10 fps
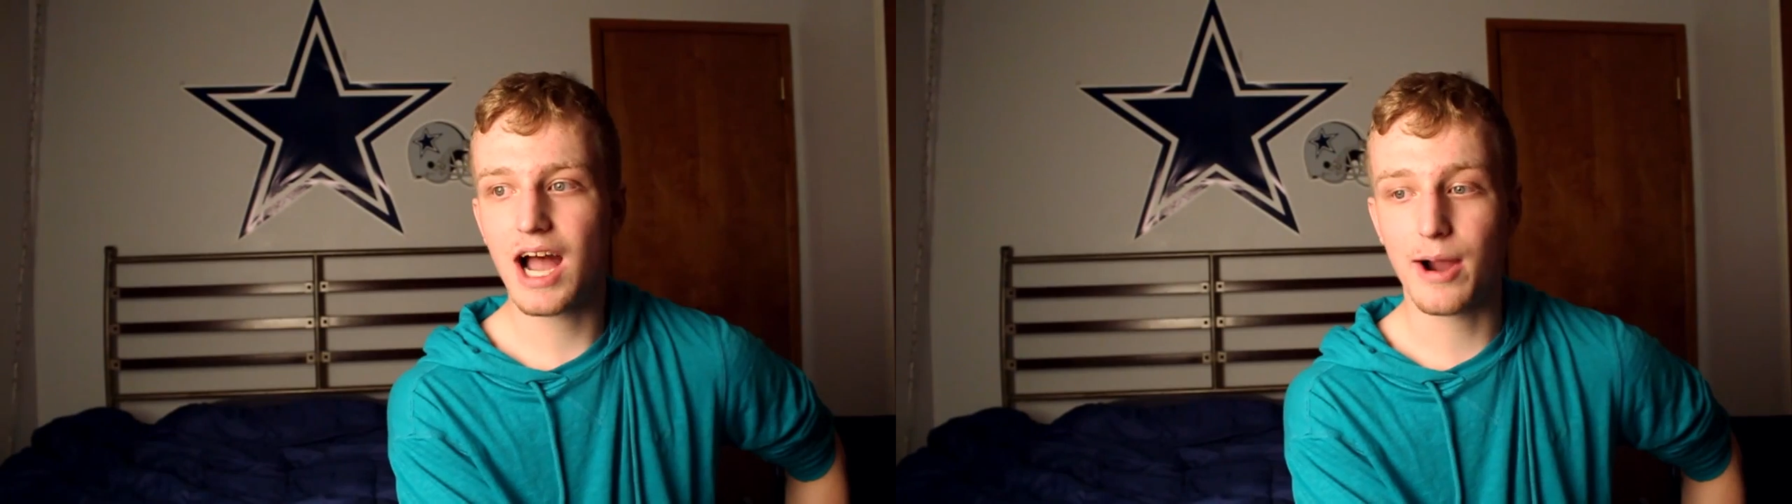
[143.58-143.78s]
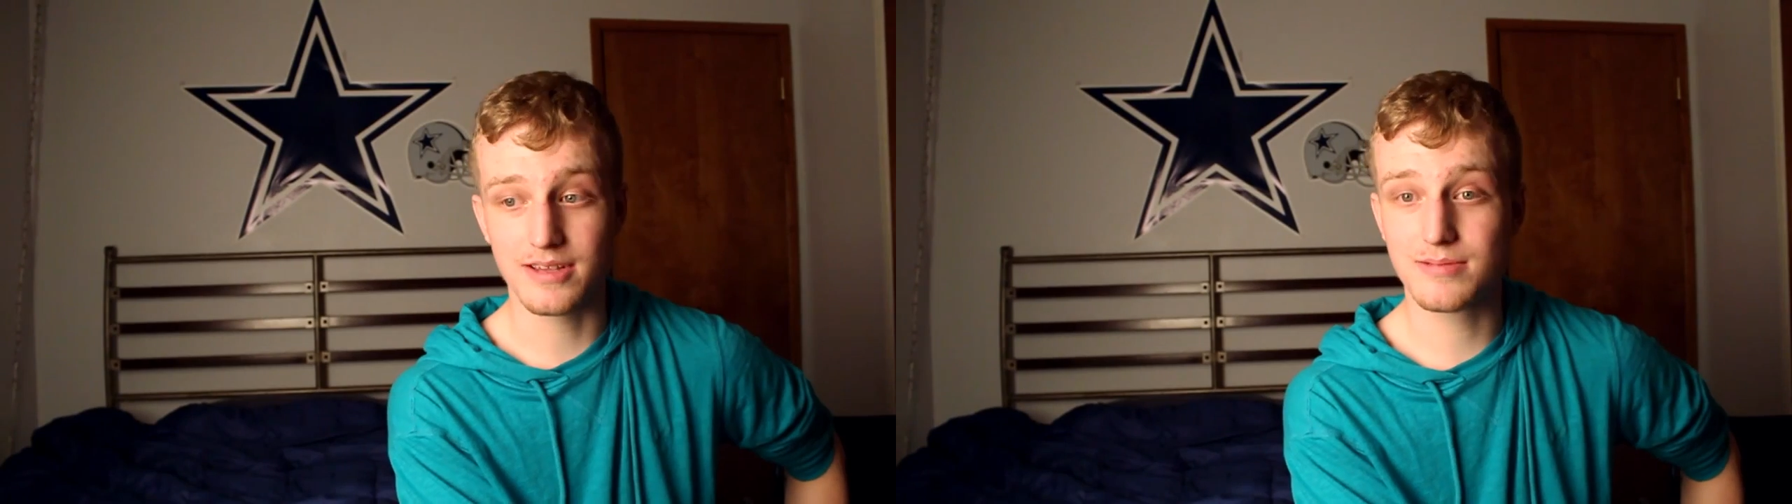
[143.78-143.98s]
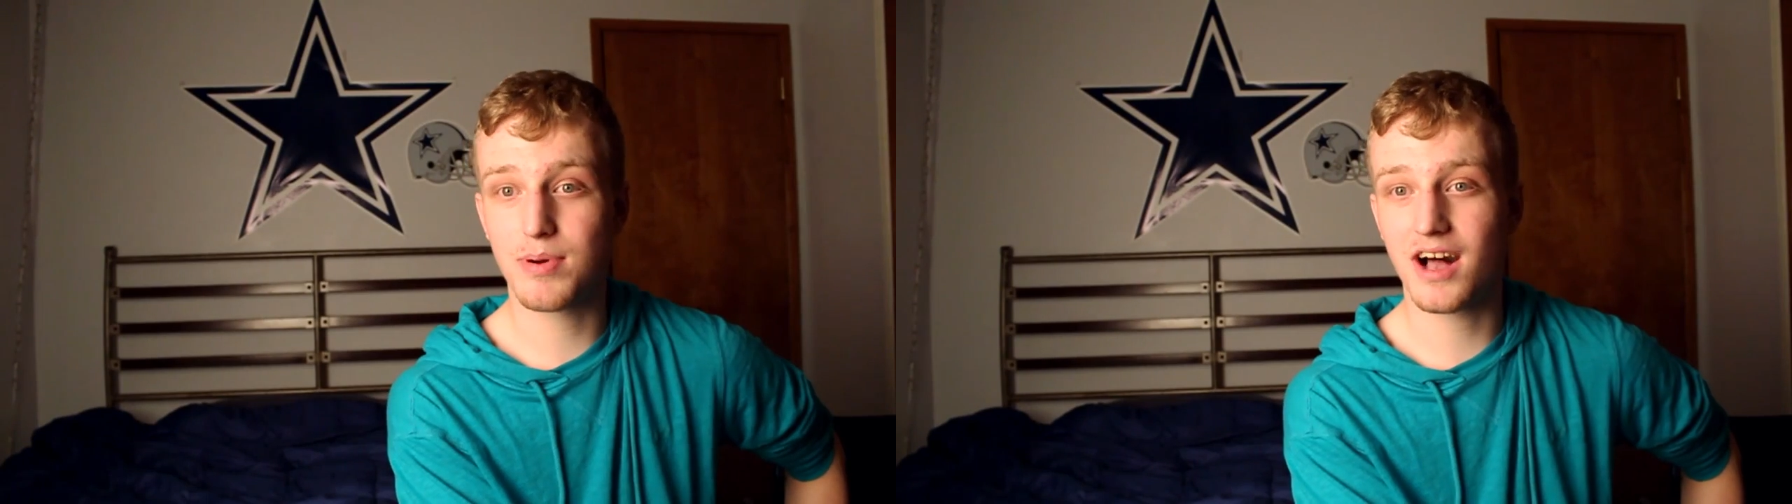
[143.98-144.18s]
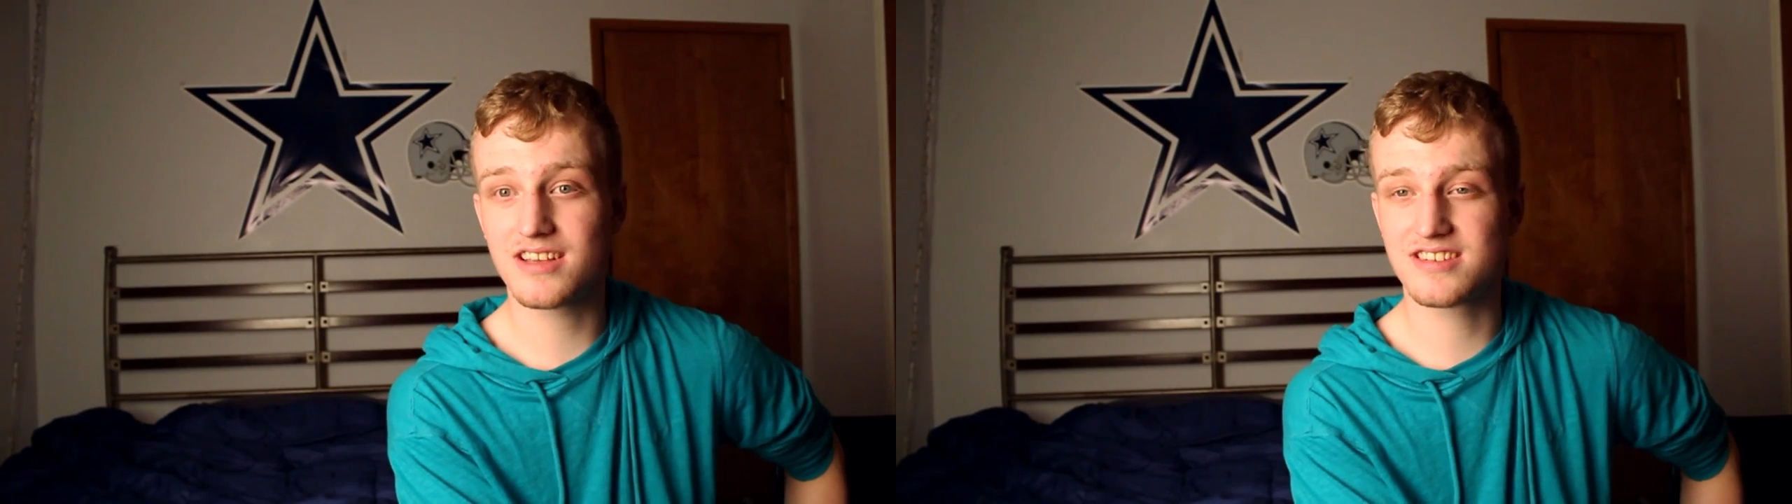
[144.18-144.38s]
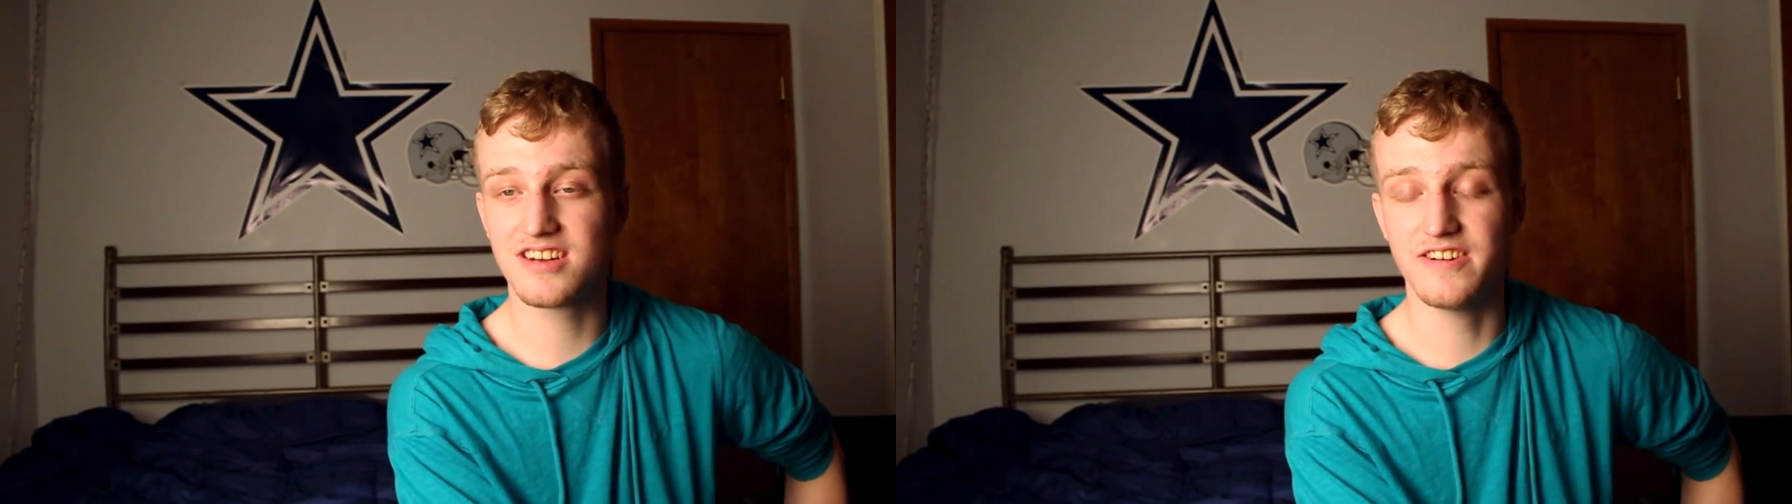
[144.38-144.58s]
I was
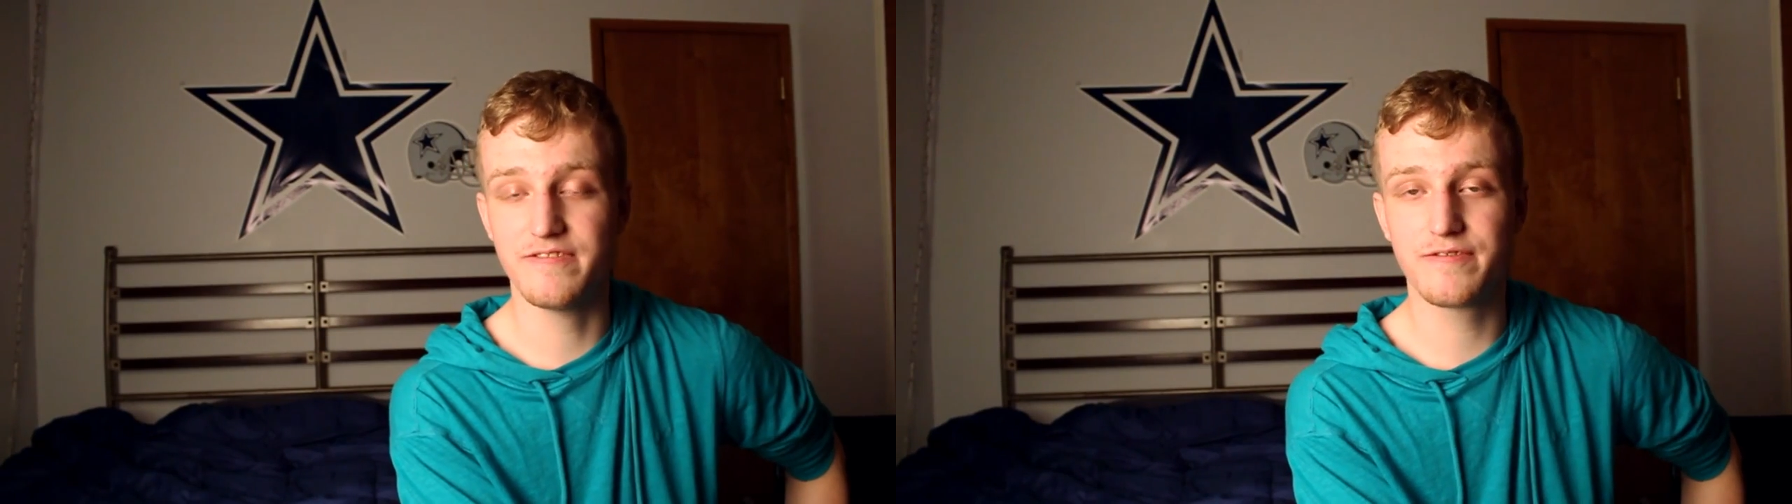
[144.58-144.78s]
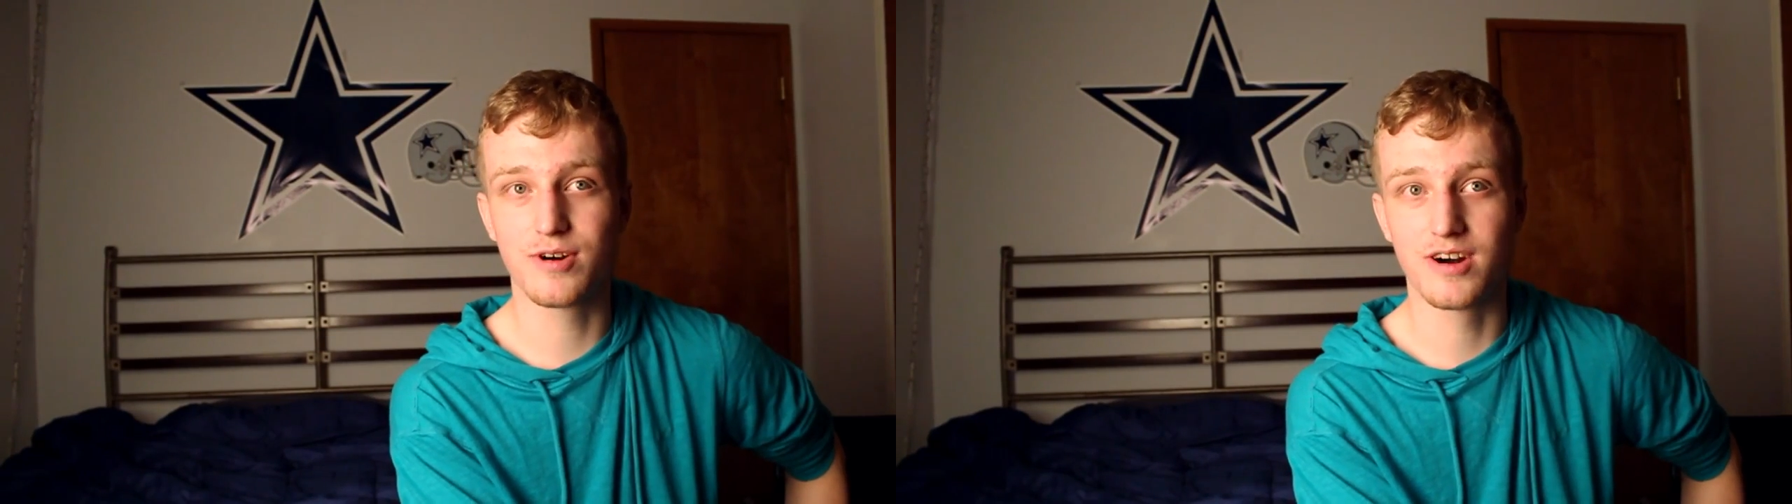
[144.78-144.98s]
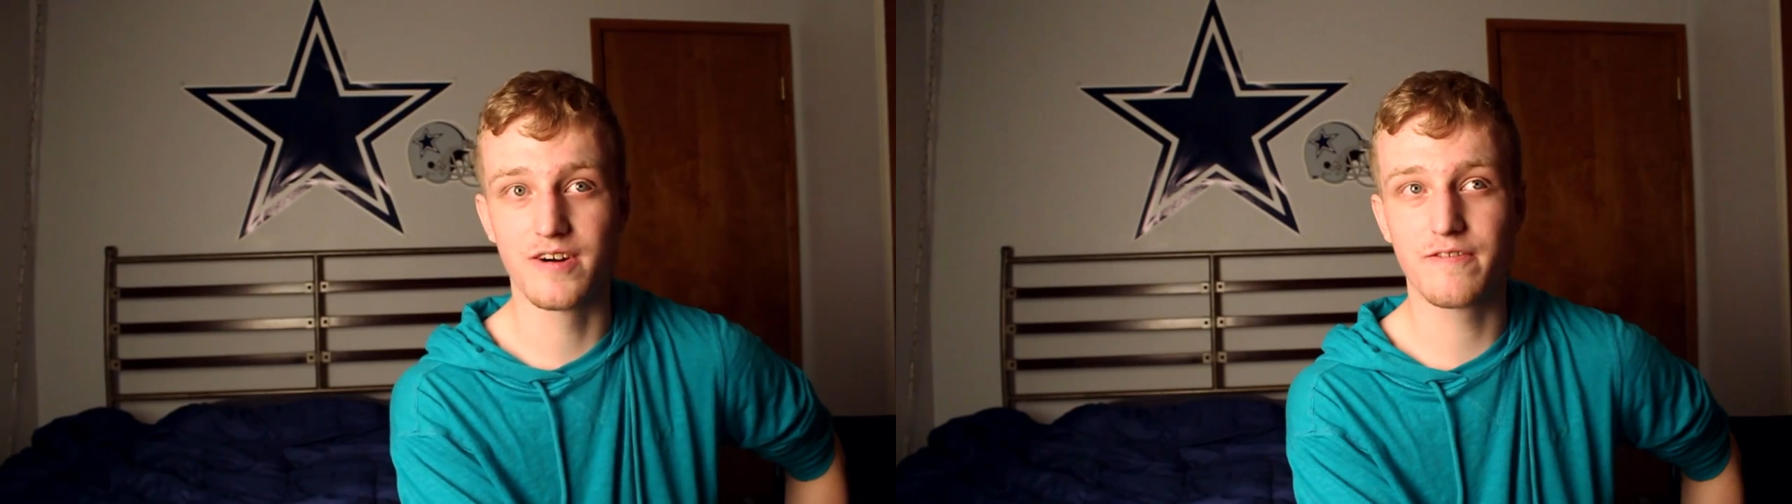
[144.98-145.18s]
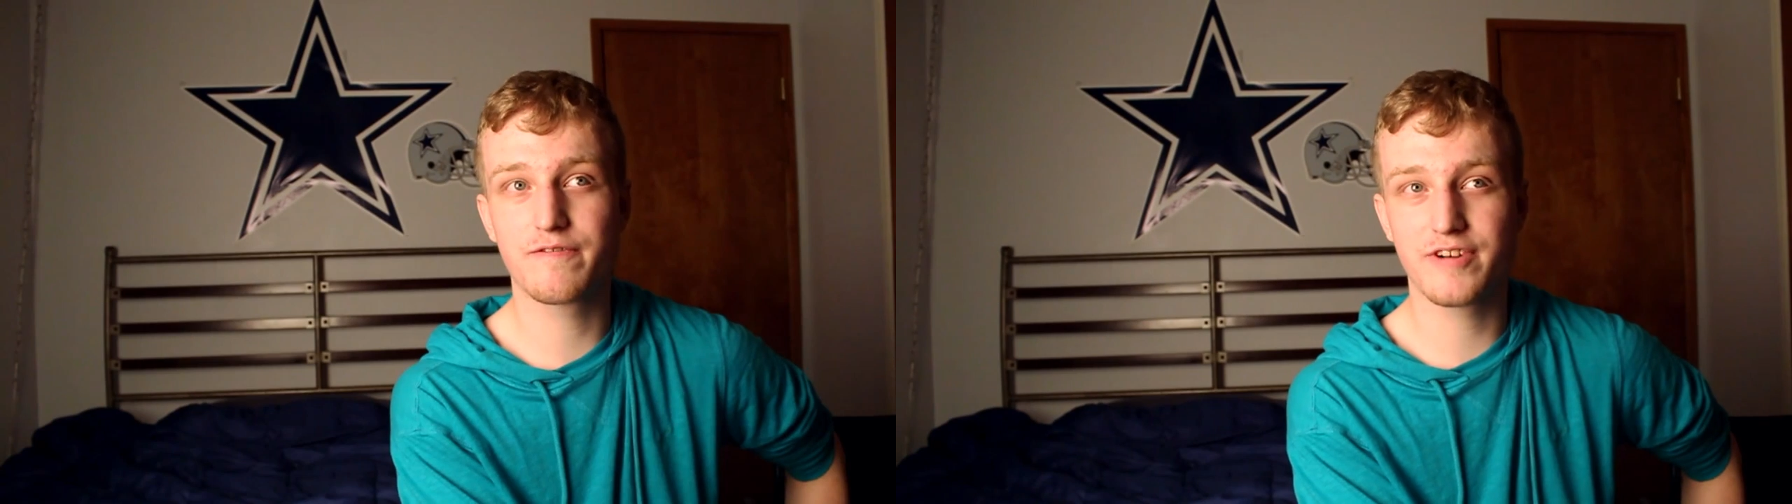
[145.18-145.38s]
positive for